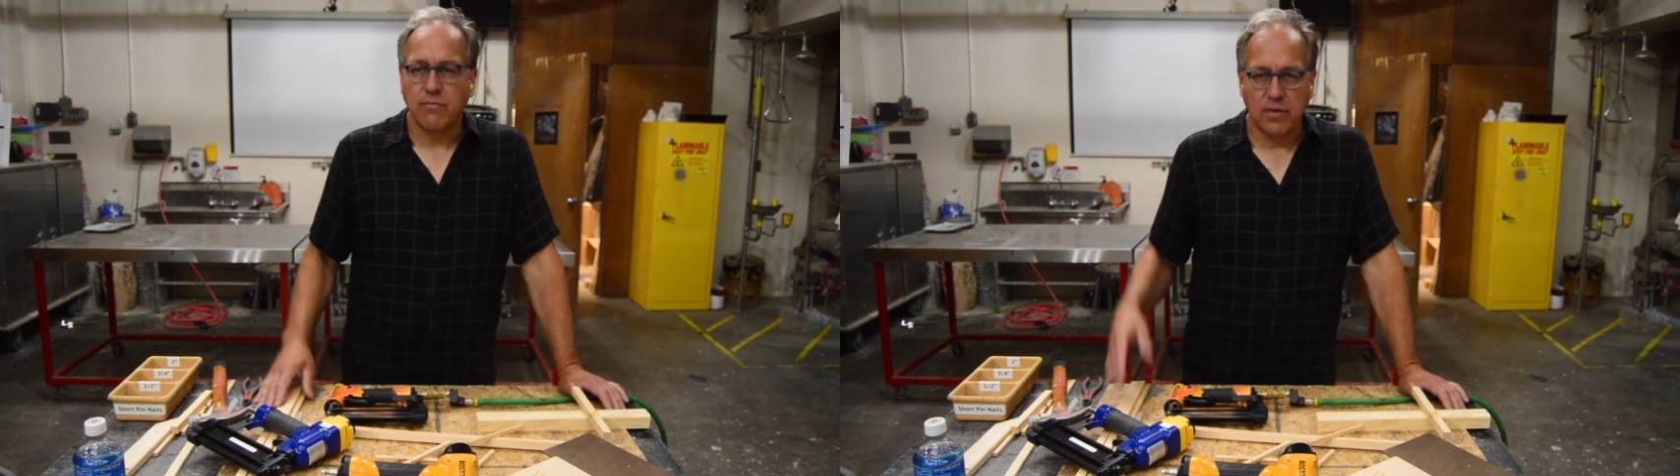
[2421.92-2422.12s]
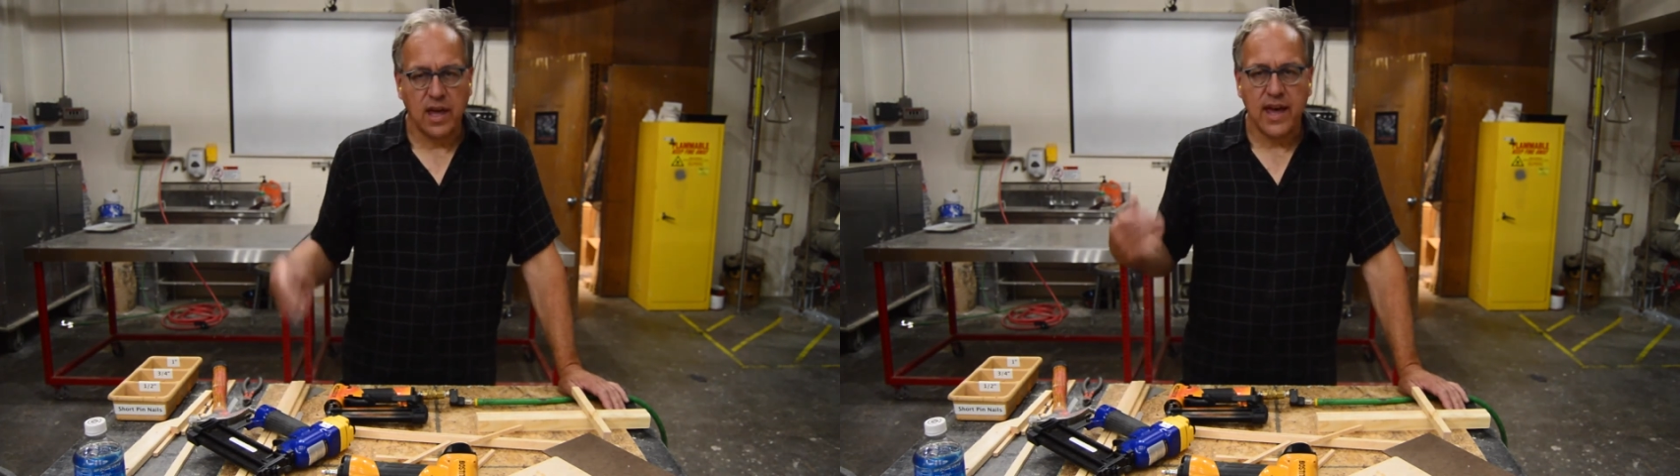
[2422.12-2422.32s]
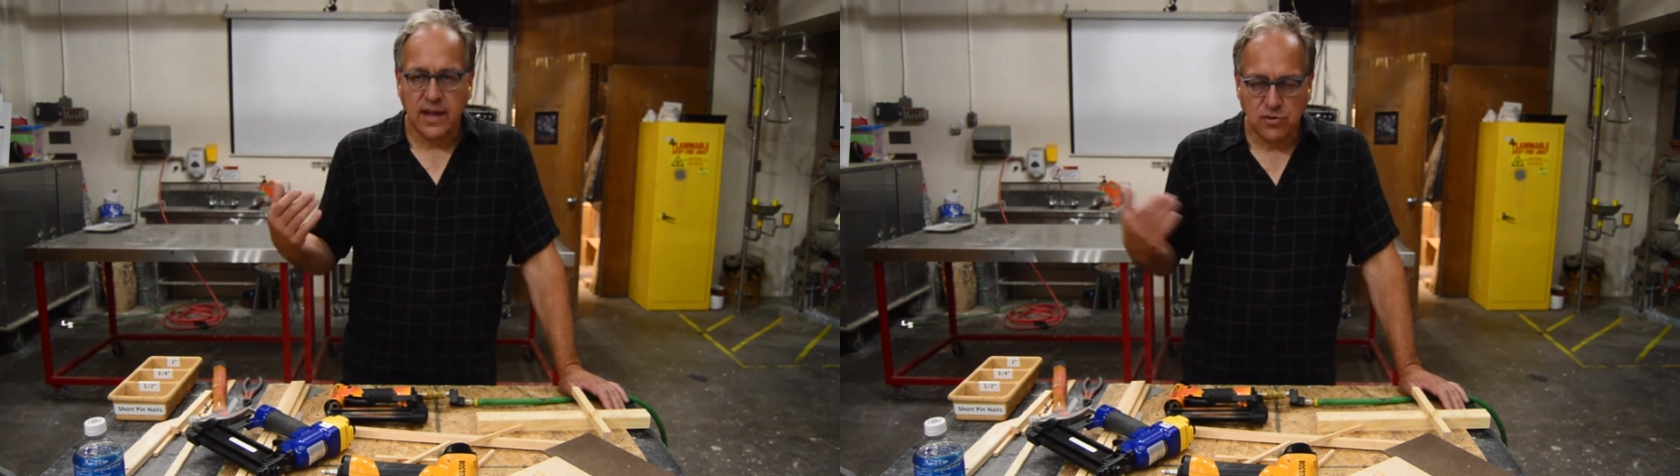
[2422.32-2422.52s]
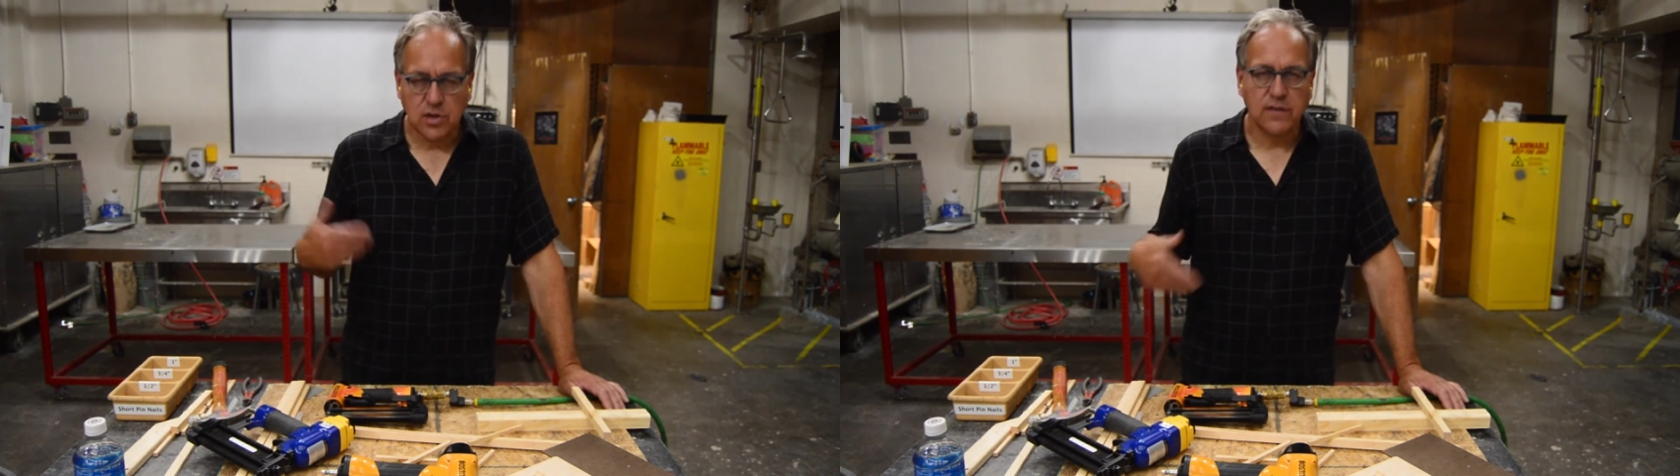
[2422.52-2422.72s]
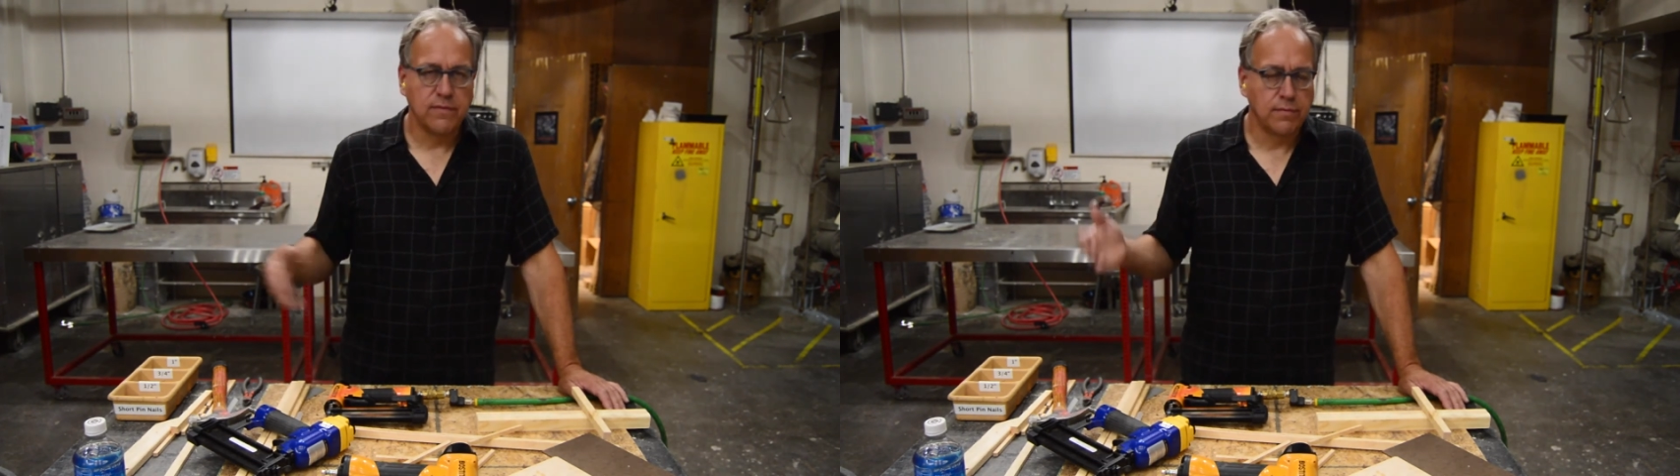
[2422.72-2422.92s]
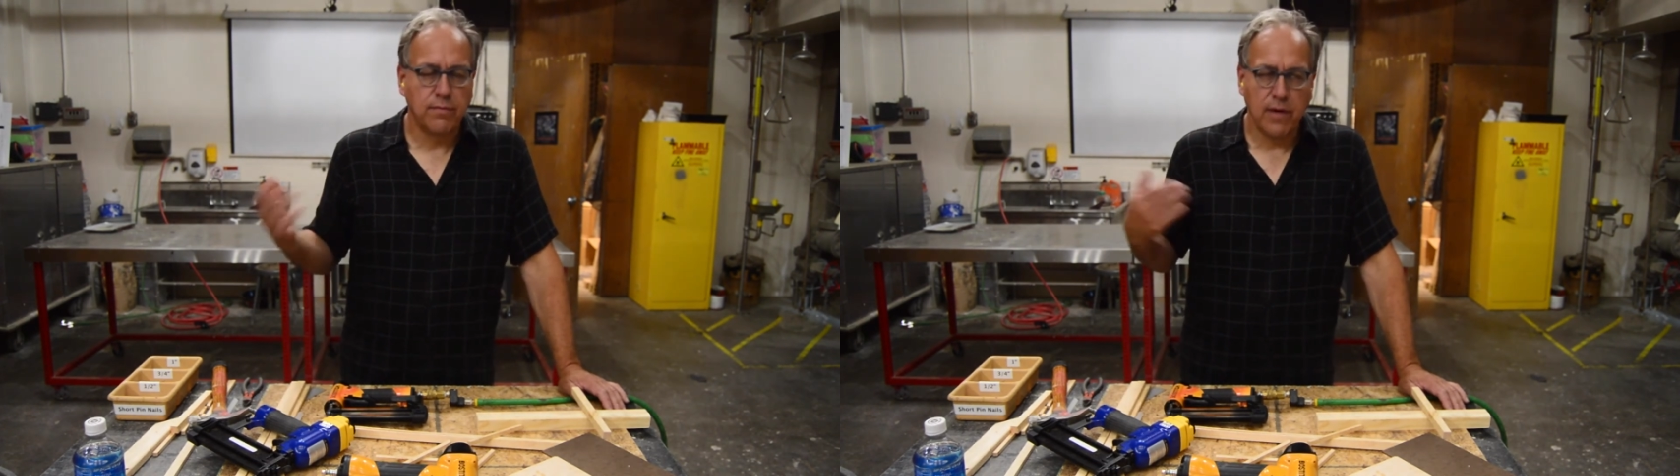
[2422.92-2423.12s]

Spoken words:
can sort of